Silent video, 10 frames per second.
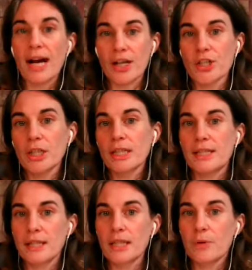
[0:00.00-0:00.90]
actually
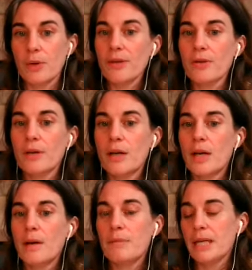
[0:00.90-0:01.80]
dealing with,
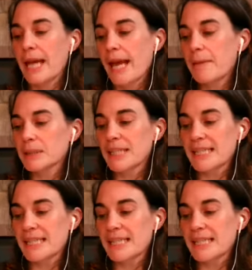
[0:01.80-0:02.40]
being able to